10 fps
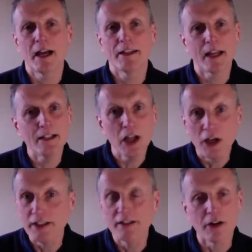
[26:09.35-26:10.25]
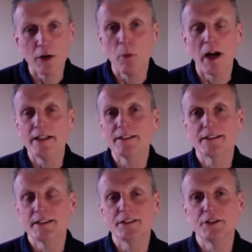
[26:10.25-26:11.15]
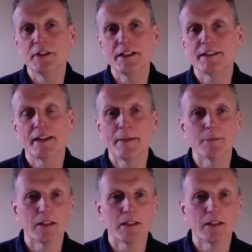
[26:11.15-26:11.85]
And they learn in their own way. It's unique to them.